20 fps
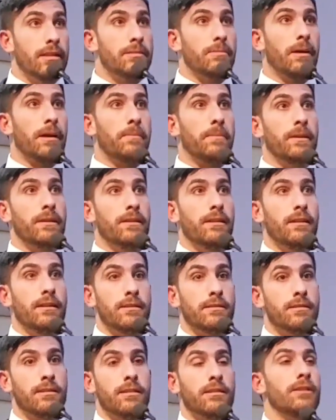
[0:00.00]
That's my
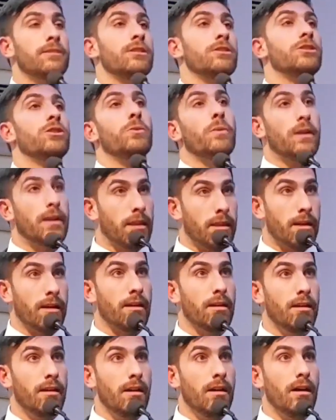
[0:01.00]
opinion. It's, it doesn't do
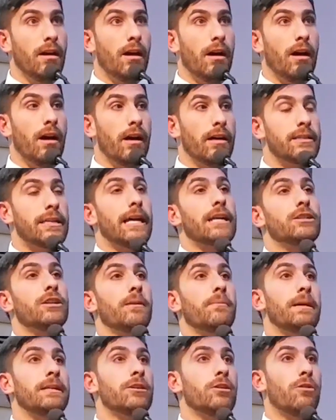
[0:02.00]
anything. Uh, it
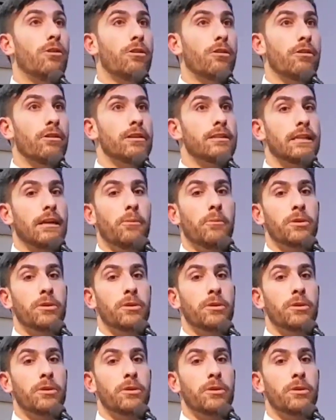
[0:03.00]
actually makes it harder.